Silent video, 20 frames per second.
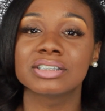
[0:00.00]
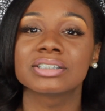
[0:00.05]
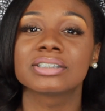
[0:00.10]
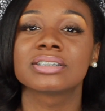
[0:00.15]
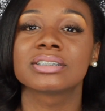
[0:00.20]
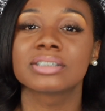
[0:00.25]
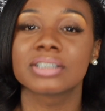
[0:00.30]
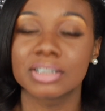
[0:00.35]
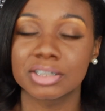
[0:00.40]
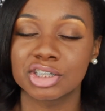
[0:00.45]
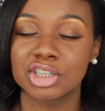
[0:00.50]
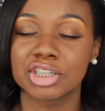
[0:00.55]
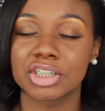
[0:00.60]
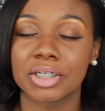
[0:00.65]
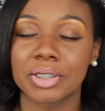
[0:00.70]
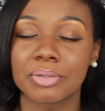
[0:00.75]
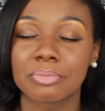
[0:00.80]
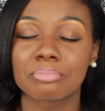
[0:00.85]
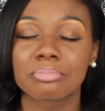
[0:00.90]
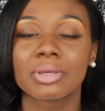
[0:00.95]

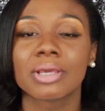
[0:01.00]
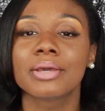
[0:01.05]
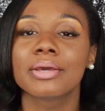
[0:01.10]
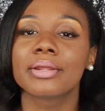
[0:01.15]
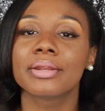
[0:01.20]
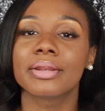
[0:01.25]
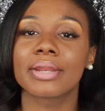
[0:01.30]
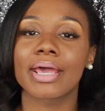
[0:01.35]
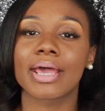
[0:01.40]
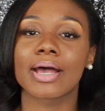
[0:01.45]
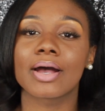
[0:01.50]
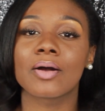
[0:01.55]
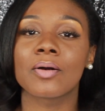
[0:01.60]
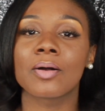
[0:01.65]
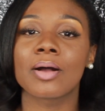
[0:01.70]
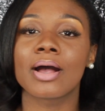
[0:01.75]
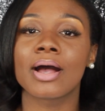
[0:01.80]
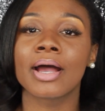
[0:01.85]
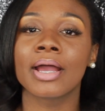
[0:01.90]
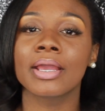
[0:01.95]
decision. Now,
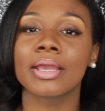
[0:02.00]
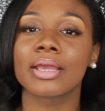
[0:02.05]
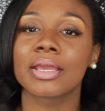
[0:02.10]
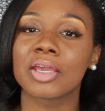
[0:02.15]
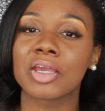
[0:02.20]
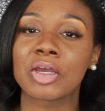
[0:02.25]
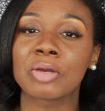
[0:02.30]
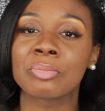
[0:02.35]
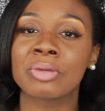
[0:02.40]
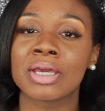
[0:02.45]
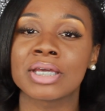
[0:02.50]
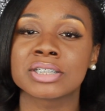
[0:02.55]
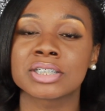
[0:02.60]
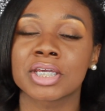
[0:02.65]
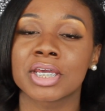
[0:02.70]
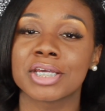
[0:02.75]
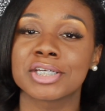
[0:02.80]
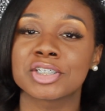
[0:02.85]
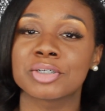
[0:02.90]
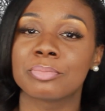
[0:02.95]
I am an
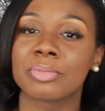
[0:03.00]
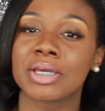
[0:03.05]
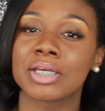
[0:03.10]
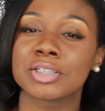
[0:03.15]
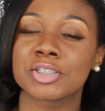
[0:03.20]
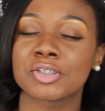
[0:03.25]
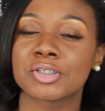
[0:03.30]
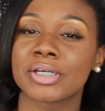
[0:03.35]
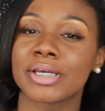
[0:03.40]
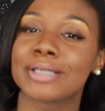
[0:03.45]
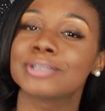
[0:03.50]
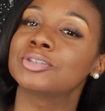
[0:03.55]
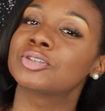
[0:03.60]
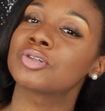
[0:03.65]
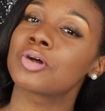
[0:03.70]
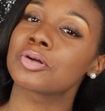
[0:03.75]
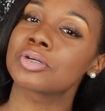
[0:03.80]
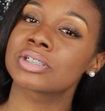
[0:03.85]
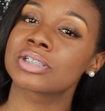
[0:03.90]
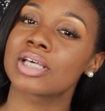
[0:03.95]
education major at
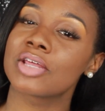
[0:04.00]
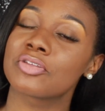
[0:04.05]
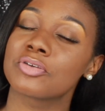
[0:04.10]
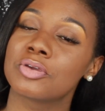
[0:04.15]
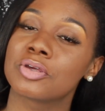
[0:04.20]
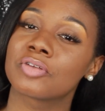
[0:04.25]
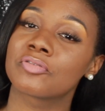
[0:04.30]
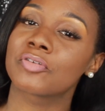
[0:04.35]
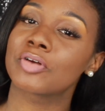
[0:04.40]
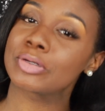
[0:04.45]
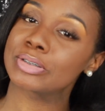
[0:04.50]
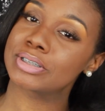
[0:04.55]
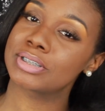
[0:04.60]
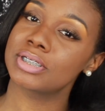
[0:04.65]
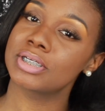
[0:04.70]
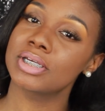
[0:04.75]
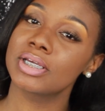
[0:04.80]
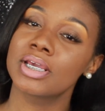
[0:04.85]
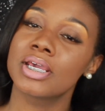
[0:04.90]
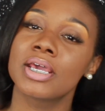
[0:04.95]
Georgia Southern
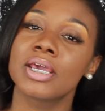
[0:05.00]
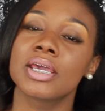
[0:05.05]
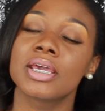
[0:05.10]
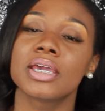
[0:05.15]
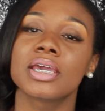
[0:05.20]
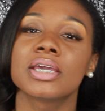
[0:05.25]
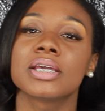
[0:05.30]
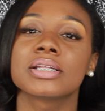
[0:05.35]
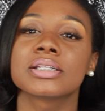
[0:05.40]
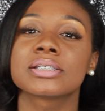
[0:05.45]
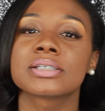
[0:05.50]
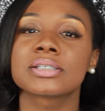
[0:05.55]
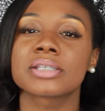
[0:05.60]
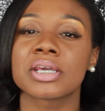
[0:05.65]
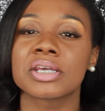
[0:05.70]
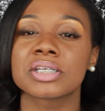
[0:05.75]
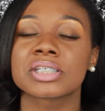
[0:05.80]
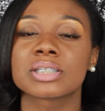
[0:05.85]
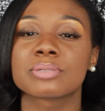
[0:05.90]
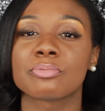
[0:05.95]
University in
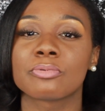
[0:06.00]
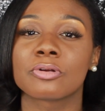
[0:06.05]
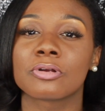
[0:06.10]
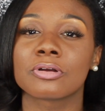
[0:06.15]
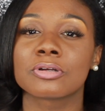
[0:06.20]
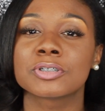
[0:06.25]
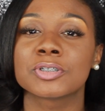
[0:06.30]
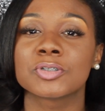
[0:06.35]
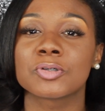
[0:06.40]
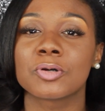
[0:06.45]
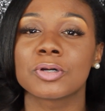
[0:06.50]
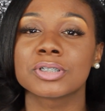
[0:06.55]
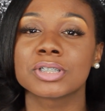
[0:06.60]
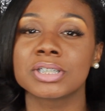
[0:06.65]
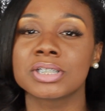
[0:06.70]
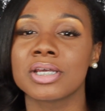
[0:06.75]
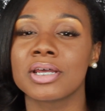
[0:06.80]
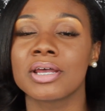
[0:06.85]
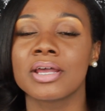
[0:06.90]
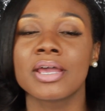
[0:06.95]
Statesboro,
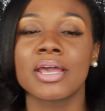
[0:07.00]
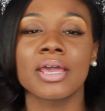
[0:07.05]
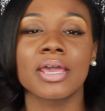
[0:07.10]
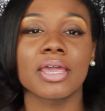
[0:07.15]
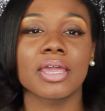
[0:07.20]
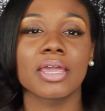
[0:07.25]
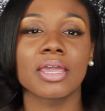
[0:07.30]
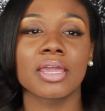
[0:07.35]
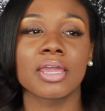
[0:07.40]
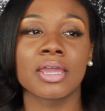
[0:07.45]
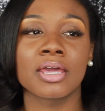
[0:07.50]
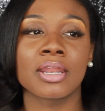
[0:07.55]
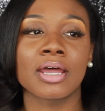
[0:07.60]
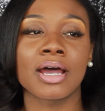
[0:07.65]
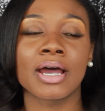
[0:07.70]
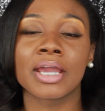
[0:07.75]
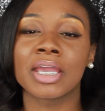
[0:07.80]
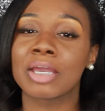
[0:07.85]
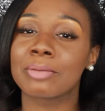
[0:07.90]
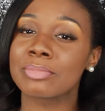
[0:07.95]
Georgia, and
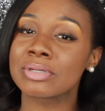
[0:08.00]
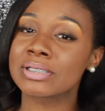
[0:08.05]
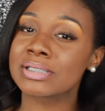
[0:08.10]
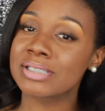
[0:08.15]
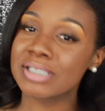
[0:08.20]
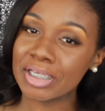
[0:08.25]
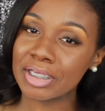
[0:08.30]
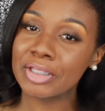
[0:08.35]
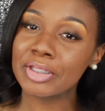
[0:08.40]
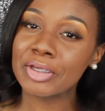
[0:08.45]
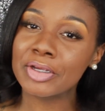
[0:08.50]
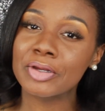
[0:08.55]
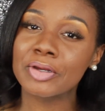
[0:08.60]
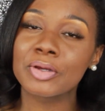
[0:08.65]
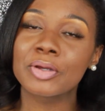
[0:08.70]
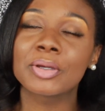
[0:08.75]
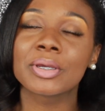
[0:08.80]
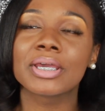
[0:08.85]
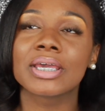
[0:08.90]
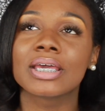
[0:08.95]
I am a
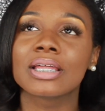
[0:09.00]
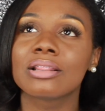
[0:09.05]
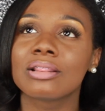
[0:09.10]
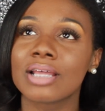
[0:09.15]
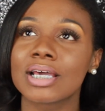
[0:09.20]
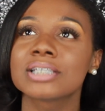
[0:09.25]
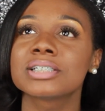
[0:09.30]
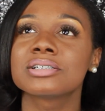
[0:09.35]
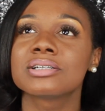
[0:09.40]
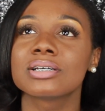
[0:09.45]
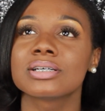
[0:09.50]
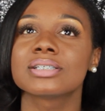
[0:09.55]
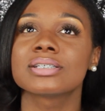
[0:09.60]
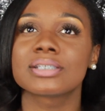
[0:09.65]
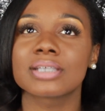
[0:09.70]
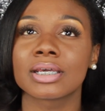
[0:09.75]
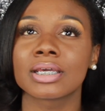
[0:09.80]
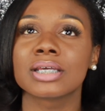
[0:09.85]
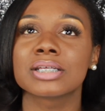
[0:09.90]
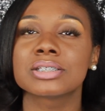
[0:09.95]
senior, and let's
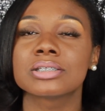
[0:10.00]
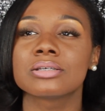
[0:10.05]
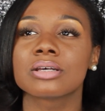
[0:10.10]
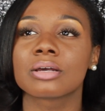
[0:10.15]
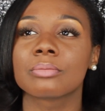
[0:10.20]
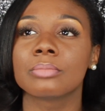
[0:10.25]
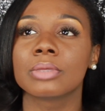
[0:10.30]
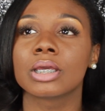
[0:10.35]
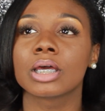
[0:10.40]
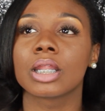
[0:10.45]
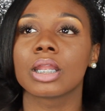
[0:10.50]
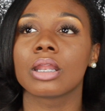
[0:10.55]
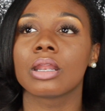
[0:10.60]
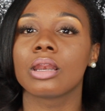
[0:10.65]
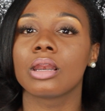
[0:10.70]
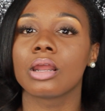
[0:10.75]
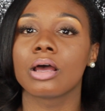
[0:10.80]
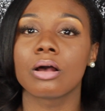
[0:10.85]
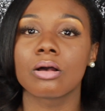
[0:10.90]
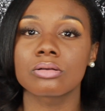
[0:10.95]
just say it took me a
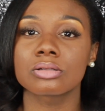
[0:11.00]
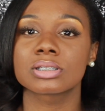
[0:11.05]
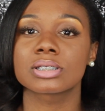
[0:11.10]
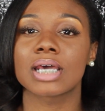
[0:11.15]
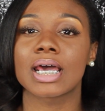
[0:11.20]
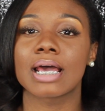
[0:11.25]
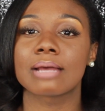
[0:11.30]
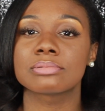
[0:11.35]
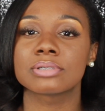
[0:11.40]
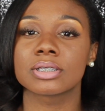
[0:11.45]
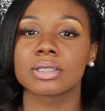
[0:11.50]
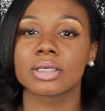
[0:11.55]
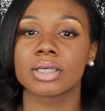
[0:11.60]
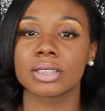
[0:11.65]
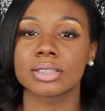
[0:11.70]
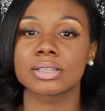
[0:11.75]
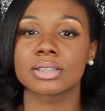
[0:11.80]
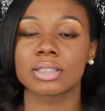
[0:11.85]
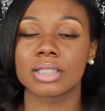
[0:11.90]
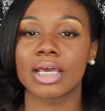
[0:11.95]
long time to
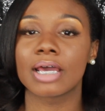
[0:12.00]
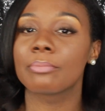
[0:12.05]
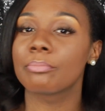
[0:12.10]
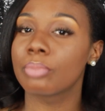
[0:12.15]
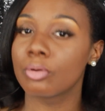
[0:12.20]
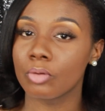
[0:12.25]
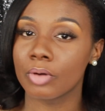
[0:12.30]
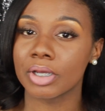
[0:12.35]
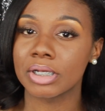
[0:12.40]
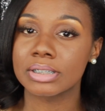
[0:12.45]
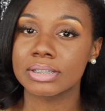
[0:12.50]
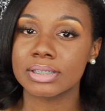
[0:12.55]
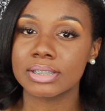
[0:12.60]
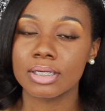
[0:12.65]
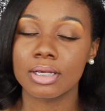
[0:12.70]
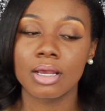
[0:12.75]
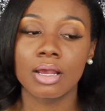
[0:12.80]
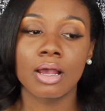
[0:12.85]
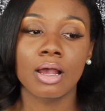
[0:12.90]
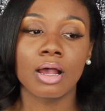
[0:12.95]
get to that
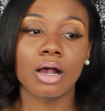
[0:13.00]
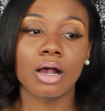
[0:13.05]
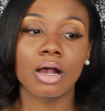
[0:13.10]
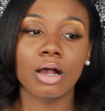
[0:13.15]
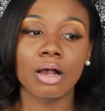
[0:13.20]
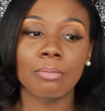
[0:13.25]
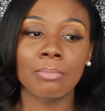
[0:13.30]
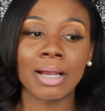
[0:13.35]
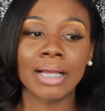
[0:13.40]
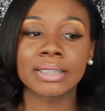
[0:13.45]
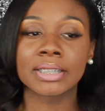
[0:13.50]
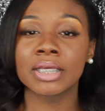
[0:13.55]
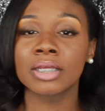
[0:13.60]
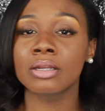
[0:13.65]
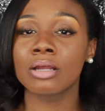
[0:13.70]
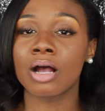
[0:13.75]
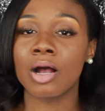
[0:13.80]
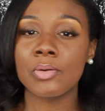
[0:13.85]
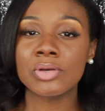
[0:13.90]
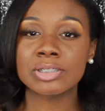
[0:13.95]
point. I
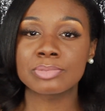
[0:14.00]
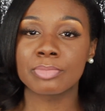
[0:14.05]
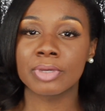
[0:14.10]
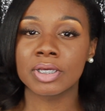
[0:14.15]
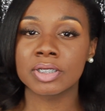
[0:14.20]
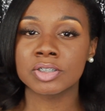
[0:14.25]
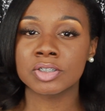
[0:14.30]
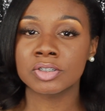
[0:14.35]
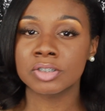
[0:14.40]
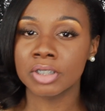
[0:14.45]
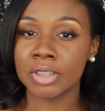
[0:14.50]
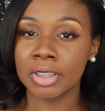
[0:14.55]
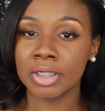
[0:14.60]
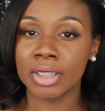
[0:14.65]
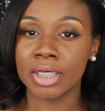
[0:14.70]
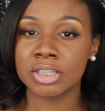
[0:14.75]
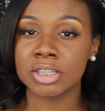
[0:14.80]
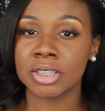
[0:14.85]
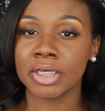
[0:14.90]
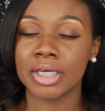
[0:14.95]
didn't always major
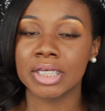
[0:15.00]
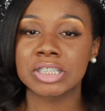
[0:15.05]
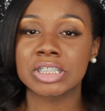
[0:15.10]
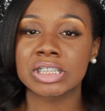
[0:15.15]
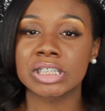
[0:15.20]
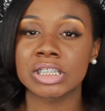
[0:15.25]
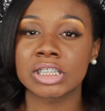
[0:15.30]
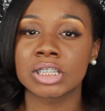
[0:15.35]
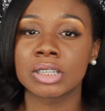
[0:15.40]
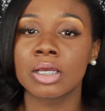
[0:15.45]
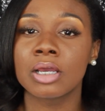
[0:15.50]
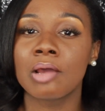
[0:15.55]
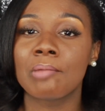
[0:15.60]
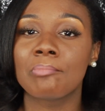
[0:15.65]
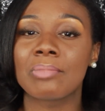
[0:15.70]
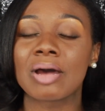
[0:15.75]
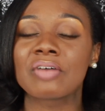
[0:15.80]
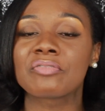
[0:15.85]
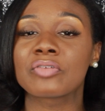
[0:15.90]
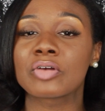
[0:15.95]
in education.
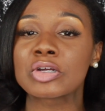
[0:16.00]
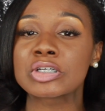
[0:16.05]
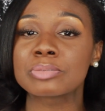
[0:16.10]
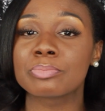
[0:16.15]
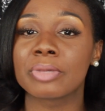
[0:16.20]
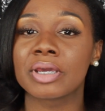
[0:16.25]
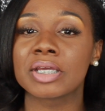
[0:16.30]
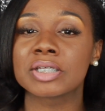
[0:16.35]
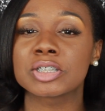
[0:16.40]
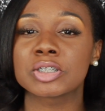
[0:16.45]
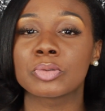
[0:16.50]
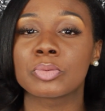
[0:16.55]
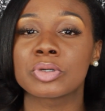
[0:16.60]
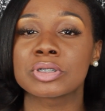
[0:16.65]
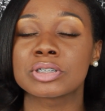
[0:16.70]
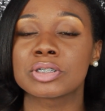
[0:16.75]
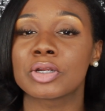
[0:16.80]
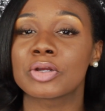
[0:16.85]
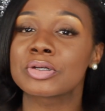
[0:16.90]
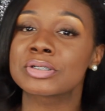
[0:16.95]
My first major
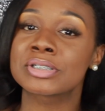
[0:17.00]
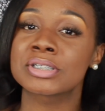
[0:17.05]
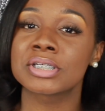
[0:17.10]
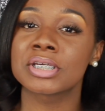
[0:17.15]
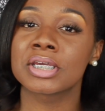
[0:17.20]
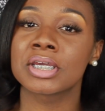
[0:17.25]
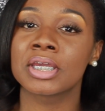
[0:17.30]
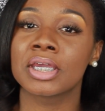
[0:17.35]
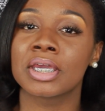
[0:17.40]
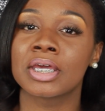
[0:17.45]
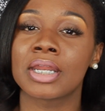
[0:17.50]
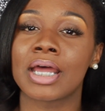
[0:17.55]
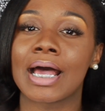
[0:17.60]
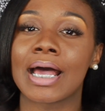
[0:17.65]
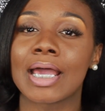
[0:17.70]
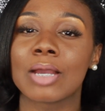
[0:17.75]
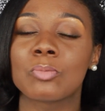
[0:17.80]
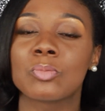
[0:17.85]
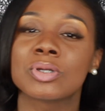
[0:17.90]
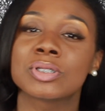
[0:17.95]
was nursing, and
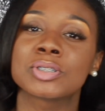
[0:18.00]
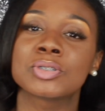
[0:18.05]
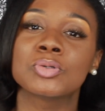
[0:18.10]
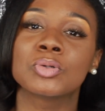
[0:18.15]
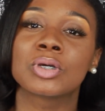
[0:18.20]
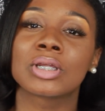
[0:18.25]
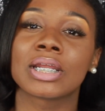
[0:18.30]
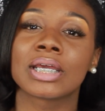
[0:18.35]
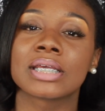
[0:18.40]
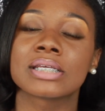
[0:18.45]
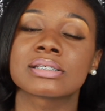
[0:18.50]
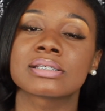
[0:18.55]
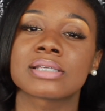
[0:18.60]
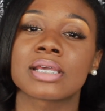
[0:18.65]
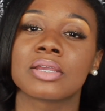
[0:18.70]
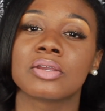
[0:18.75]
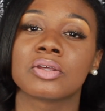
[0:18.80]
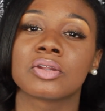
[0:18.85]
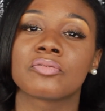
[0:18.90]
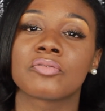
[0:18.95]
I went to Clayton
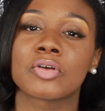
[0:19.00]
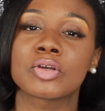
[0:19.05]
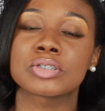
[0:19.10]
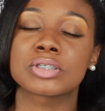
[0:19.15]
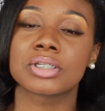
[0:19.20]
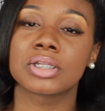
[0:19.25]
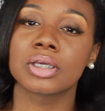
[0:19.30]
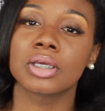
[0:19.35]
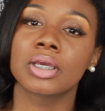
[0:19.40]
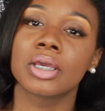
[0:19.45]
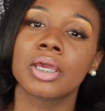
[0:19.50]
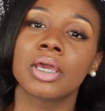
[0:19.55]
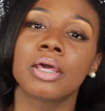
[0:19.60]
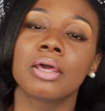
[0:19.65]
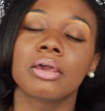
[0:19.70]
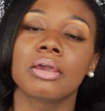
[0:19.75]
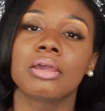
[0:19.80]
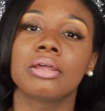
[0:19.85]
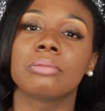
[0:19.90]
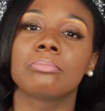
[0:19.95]
State University
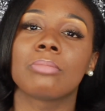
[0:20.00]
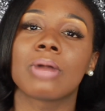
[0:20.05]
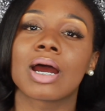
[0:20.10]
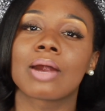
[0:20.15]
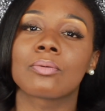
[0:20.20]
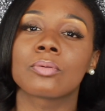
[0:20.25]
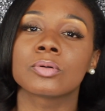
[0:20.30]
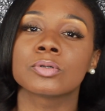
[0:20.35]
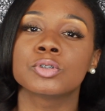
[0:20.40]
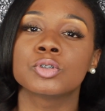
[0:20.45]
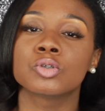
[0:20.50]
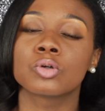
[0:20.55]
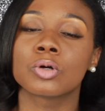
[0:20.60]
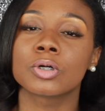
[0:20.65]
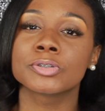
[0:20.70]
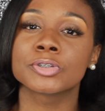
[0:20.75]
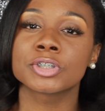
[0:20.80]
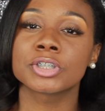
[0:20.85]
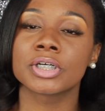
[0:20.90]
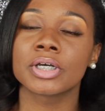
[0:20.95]
in Morrow,
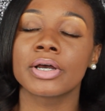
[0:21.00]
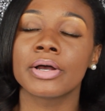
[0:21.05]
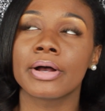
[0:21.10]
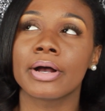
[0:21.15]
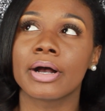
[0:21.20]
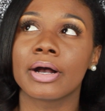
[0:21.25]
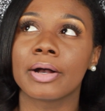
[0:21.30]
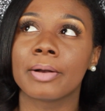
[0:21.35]
Georgia.